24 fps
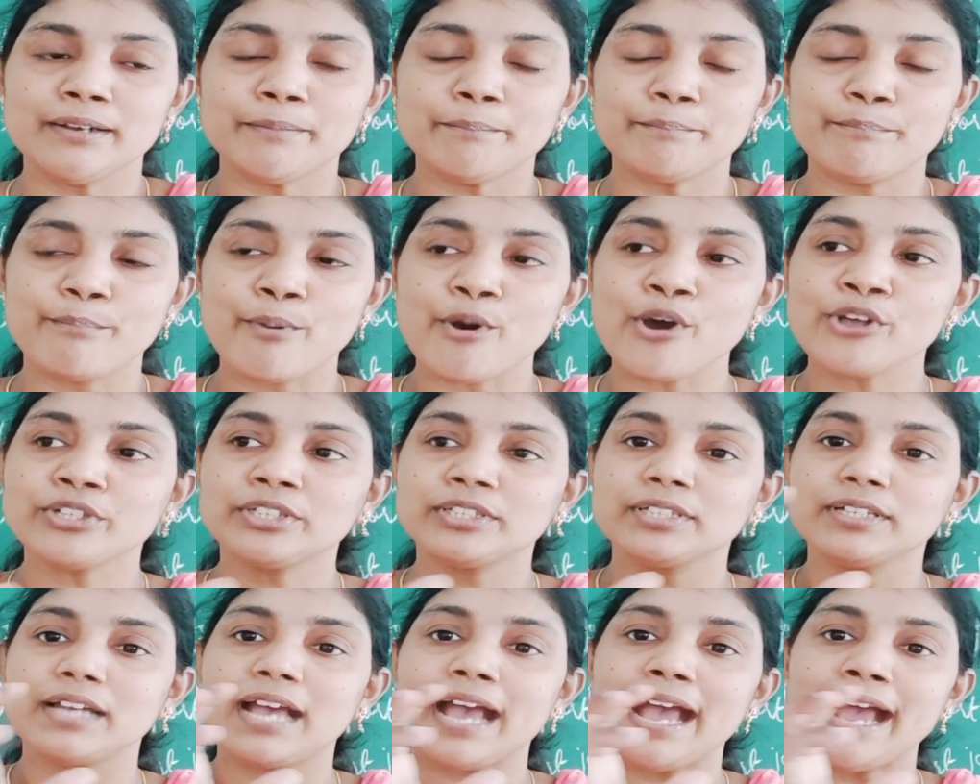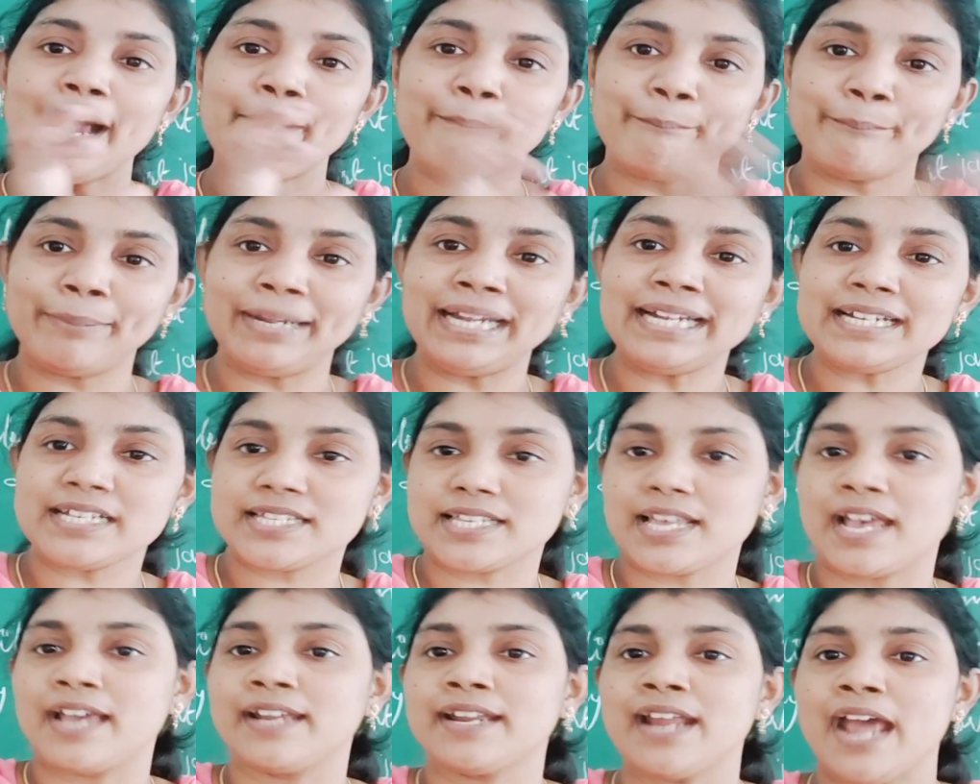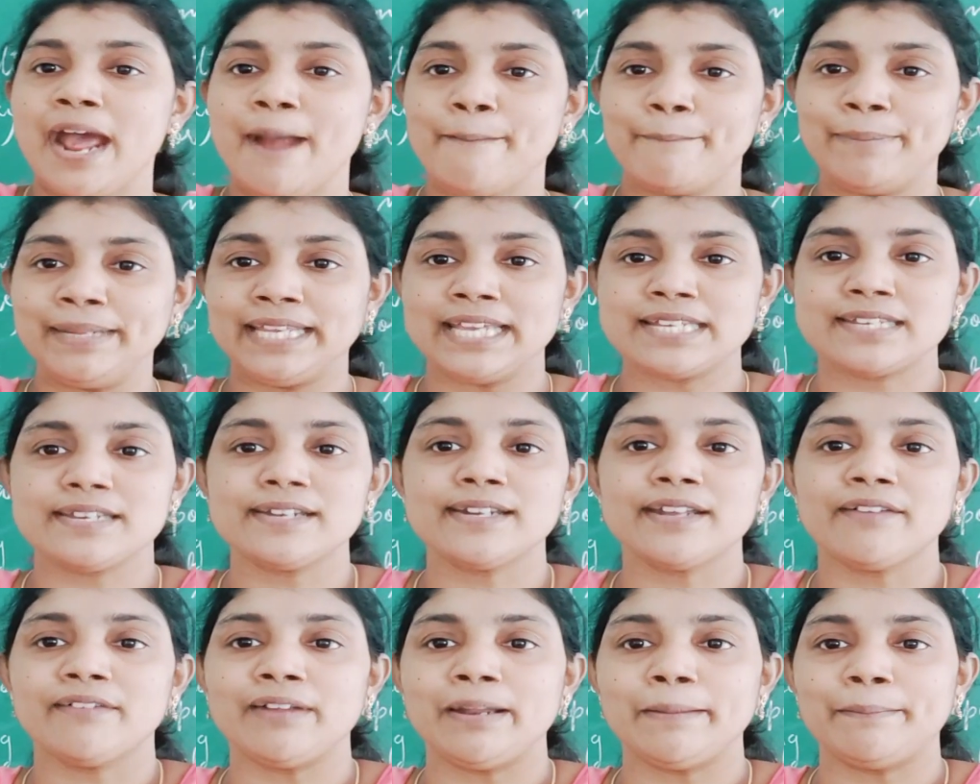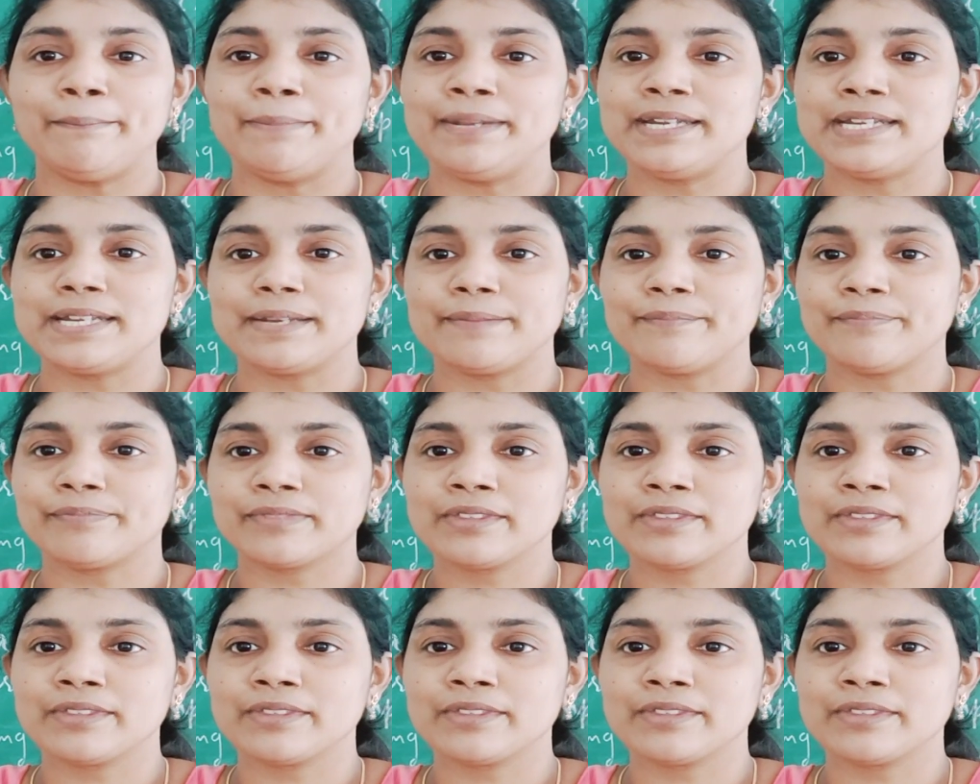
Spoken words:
both applets and application development.